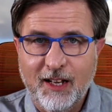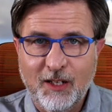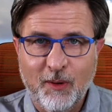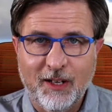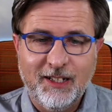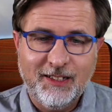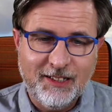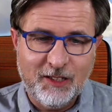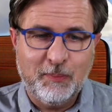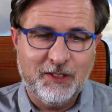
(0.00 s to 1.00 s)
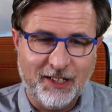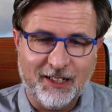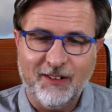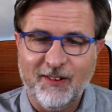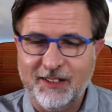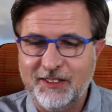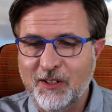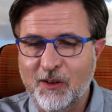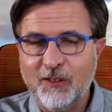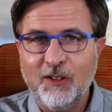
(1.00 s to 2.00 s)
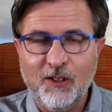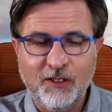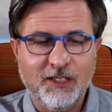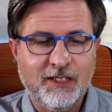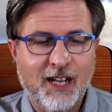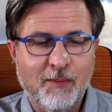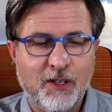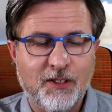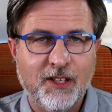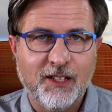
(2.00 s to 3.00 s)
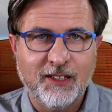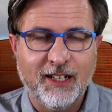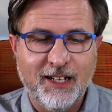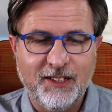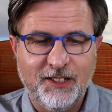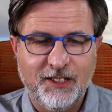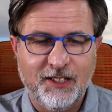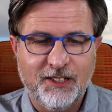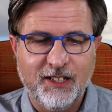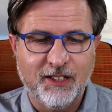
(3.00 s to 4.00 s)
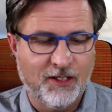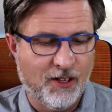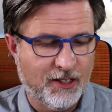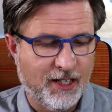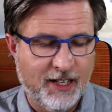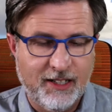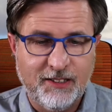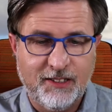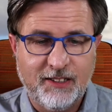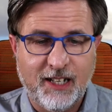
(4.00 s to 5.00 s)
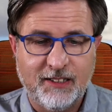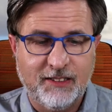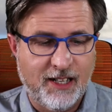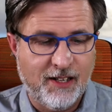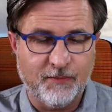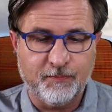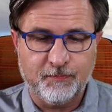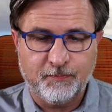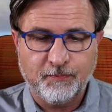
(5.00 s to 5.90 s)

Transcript: Anyway, in this particular Antioch, on the Sabbath, they entered the synagogue and sat down.